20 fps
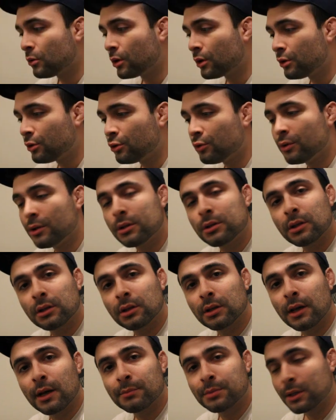we're going to do this on the
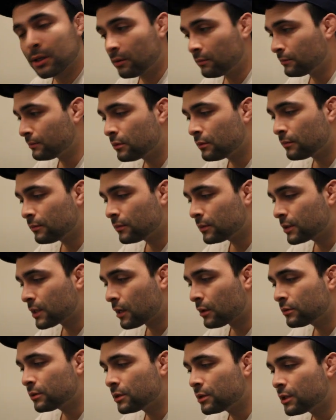laptop.
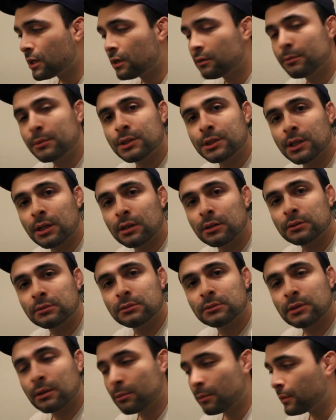Shout out to Jean-Michel.
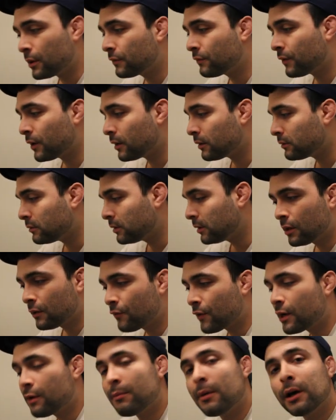I'm a big fan.
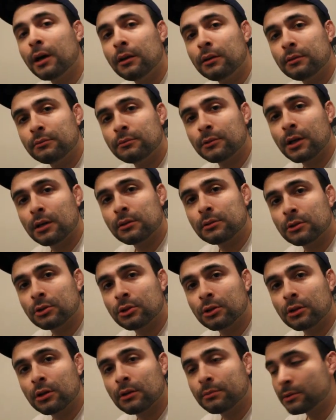If anybody got the
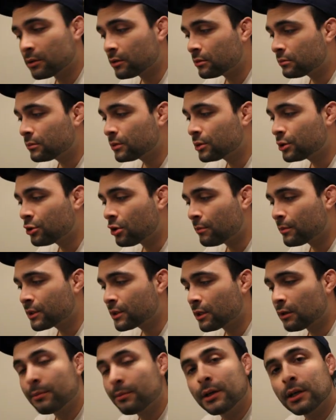hookup to
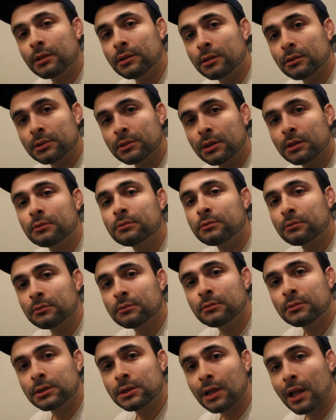Jean-Michel paintings, then
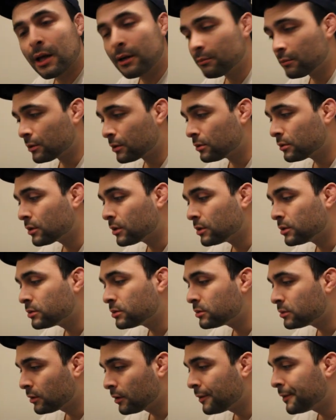slide him through
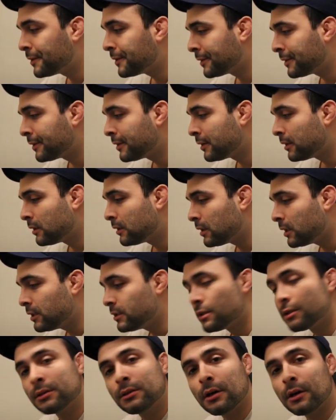because he's
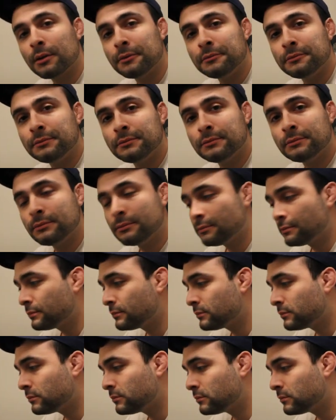a stud.
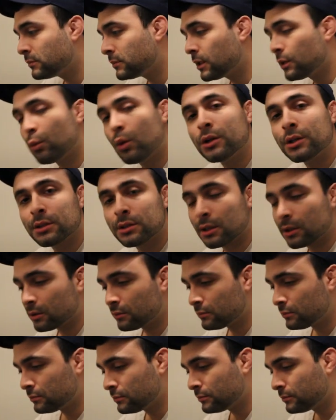He was a stud.
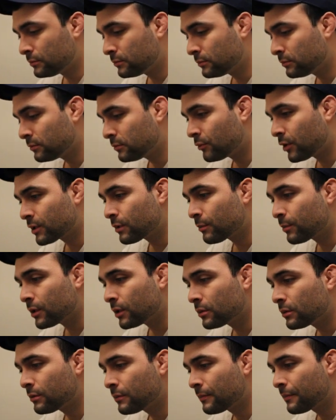Rest in
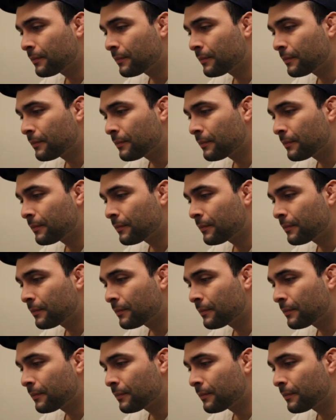peace.